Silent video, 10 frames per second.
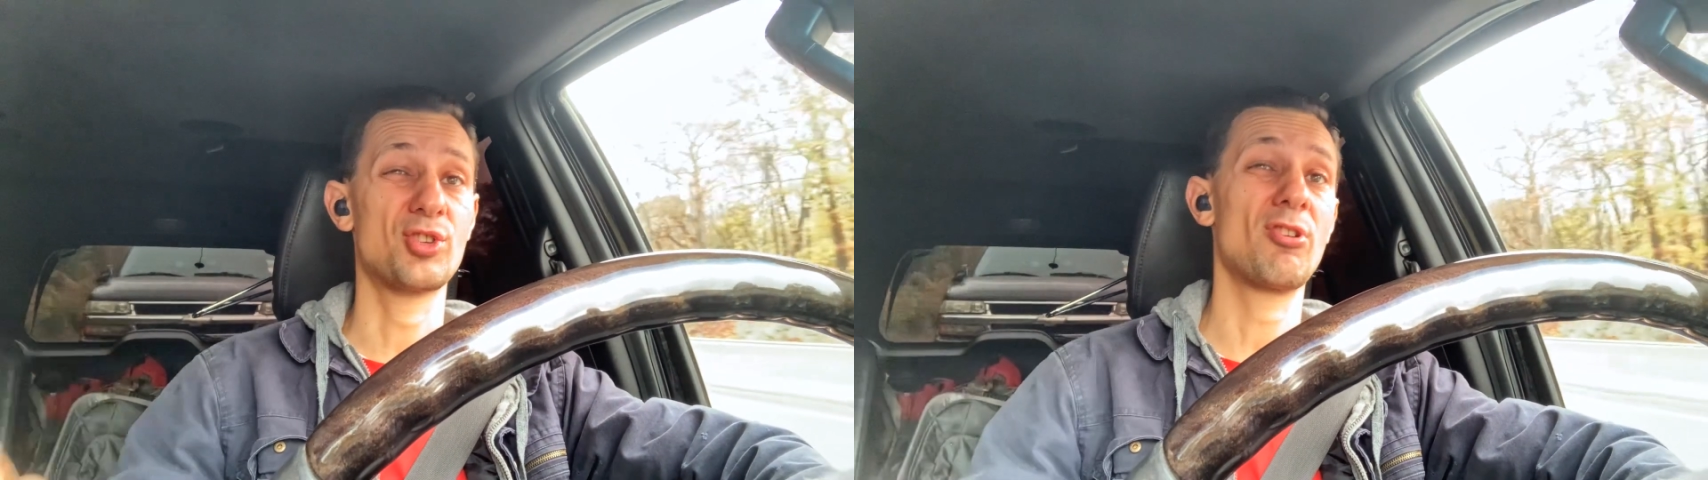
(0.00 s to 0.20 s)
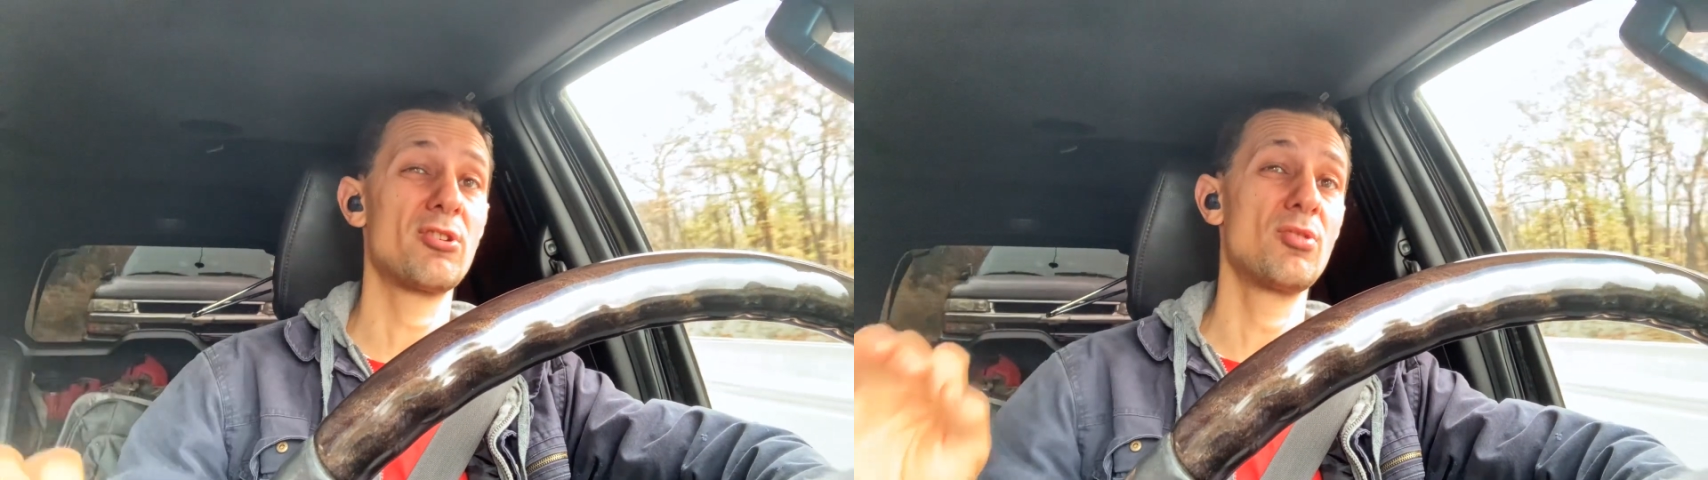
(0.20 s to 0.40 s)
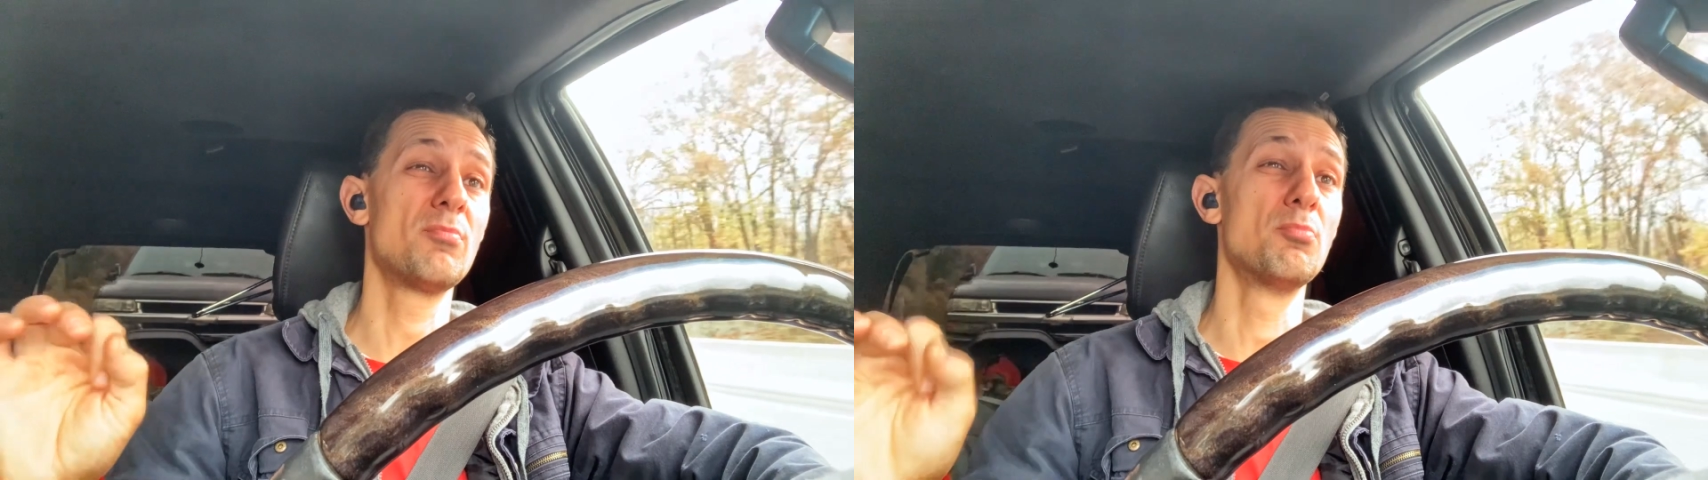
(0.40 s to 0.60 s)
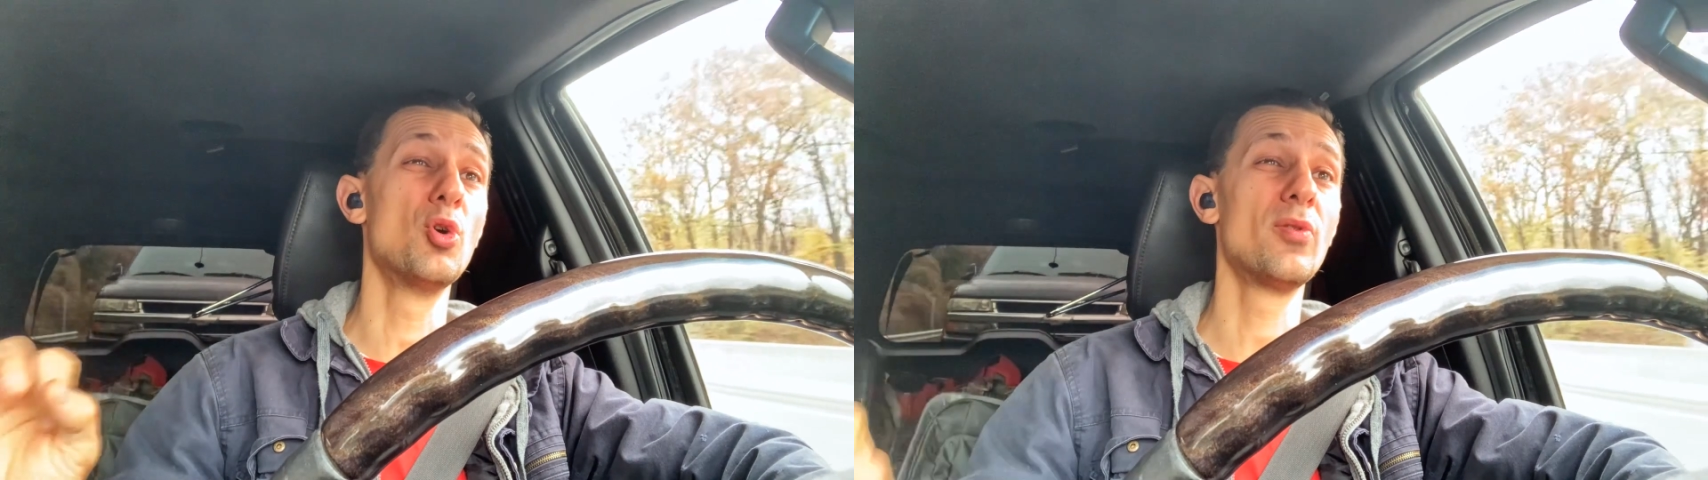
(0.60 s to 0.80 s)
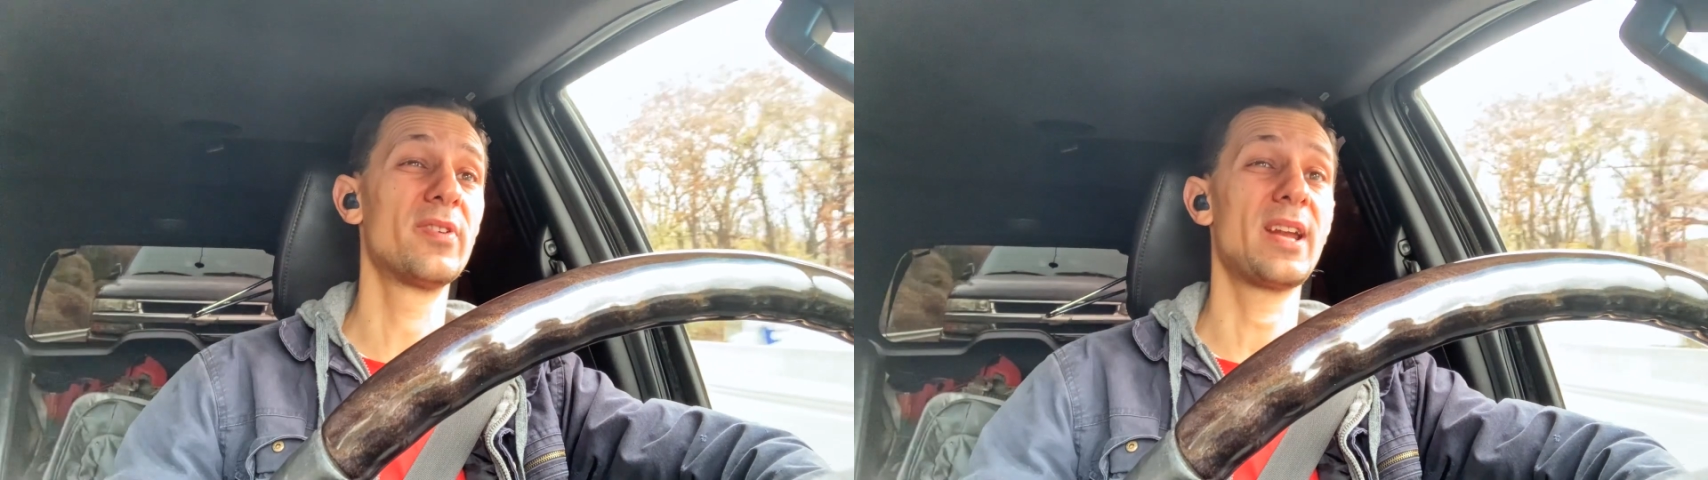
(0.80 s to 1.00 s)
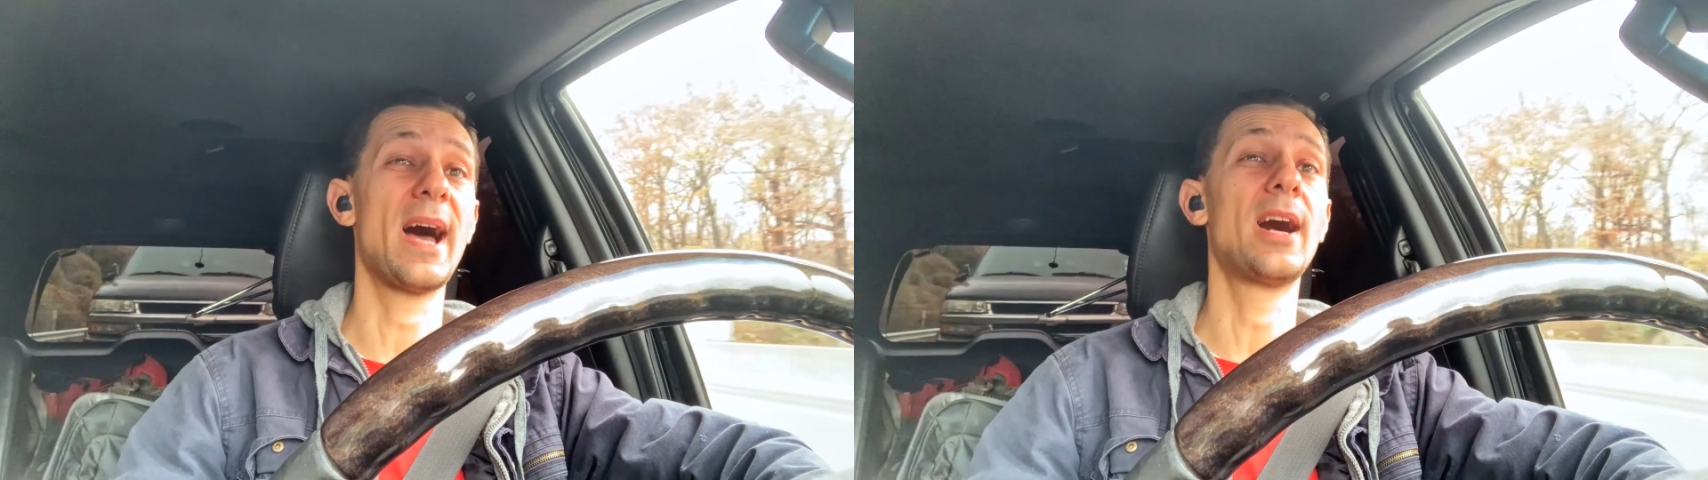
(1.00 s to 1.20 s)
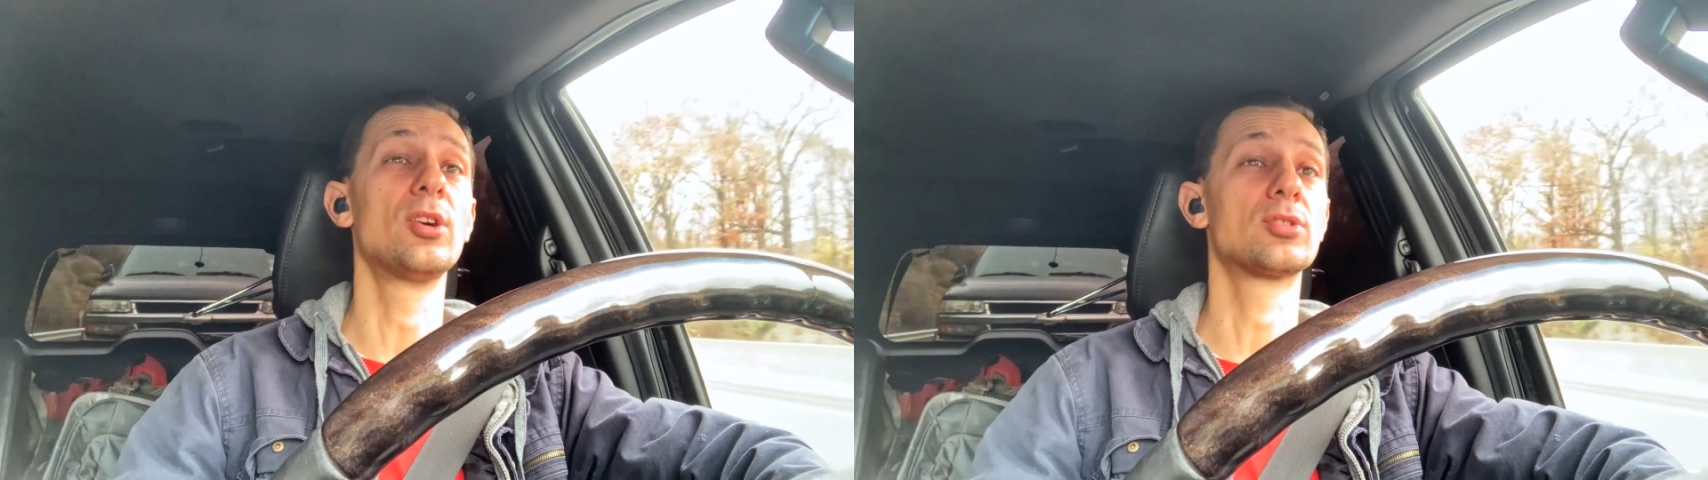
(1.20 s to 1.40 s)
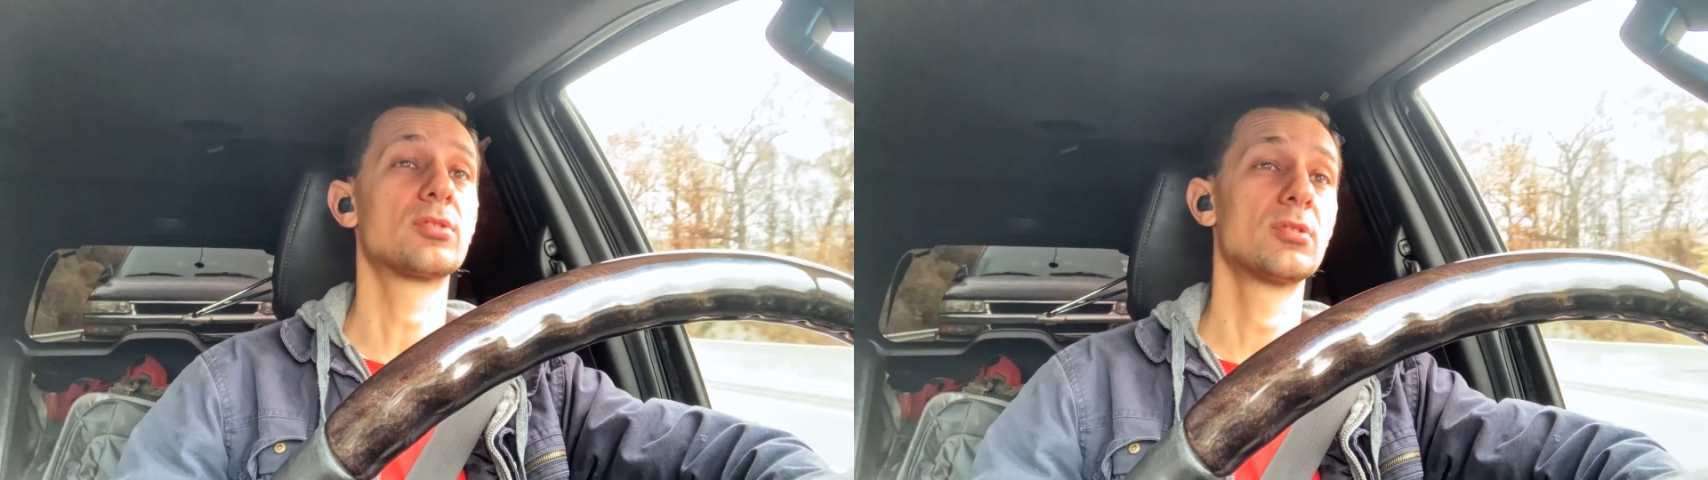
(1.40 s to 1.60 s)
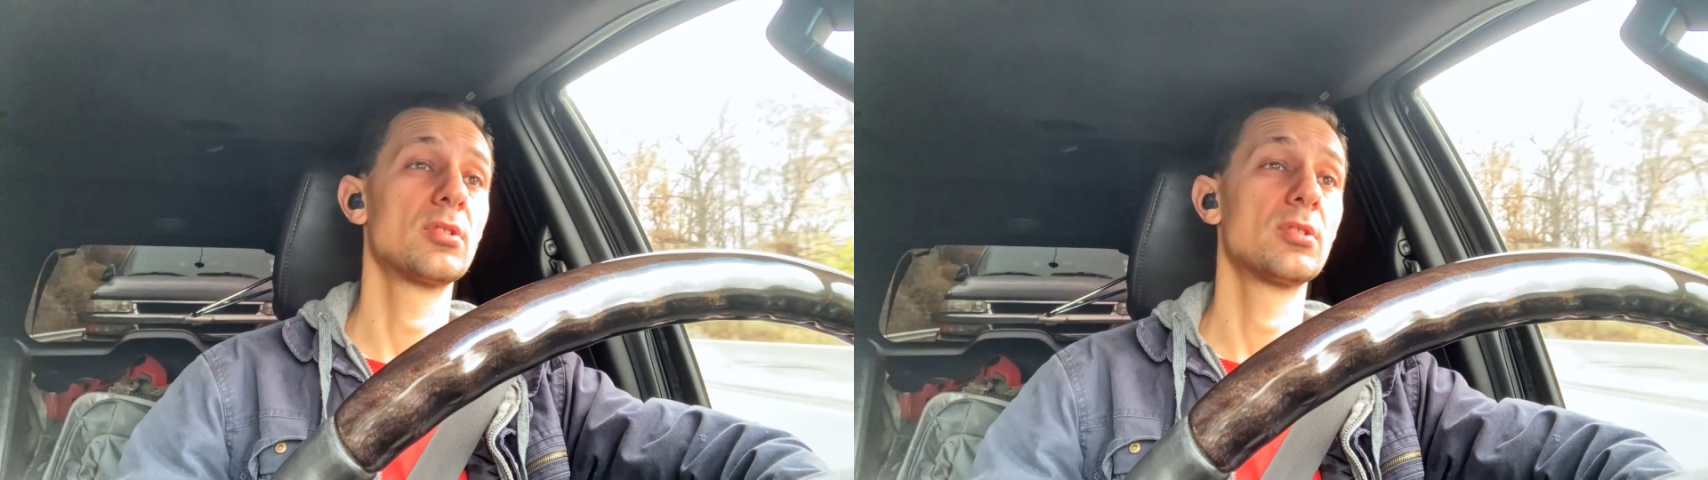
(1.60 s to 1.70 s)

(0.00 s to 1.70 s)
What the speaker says: Try to move it out